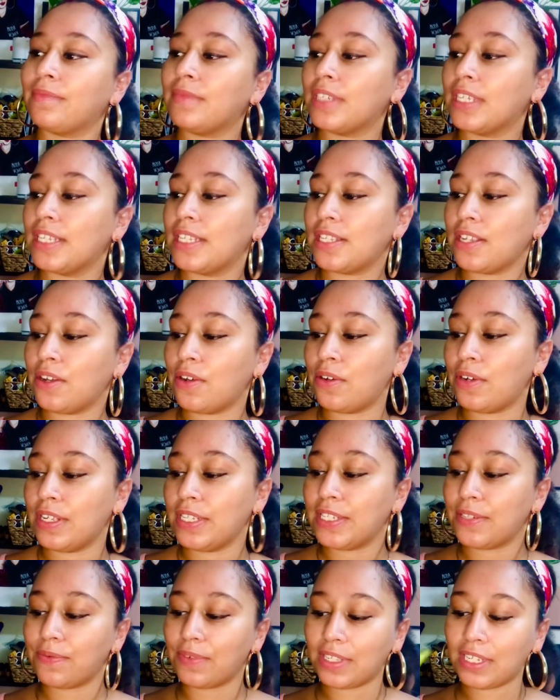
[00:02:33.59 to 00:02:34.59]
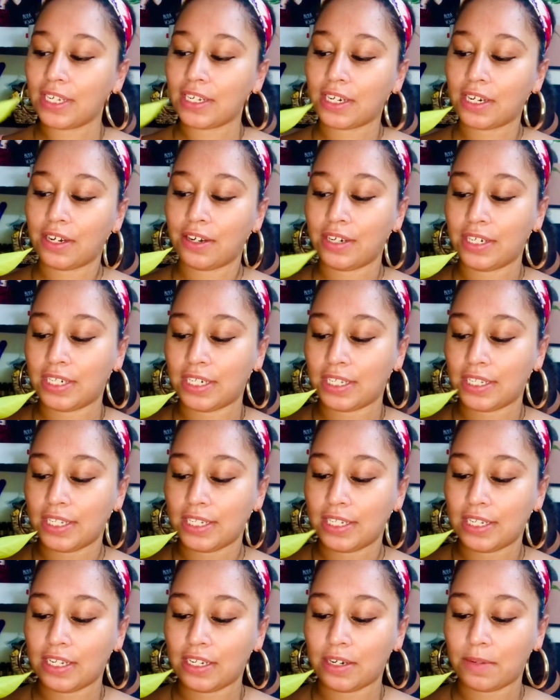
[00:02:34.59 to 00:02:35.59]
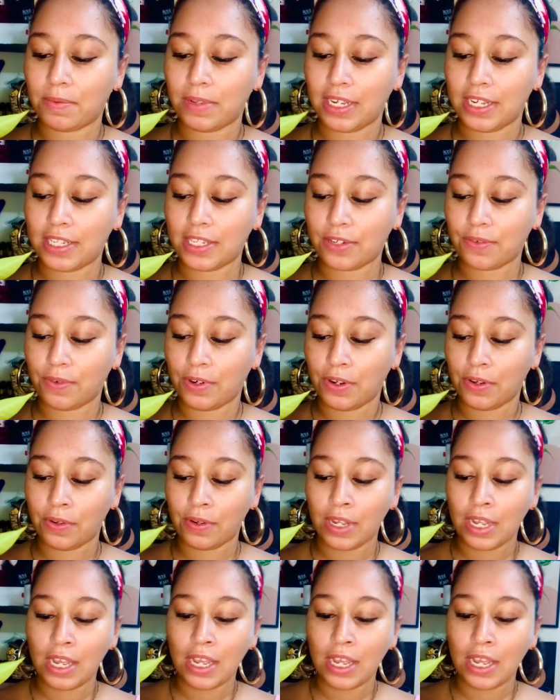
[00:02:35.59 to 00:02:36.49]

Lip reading: So it's really encouraging to see your plants grow.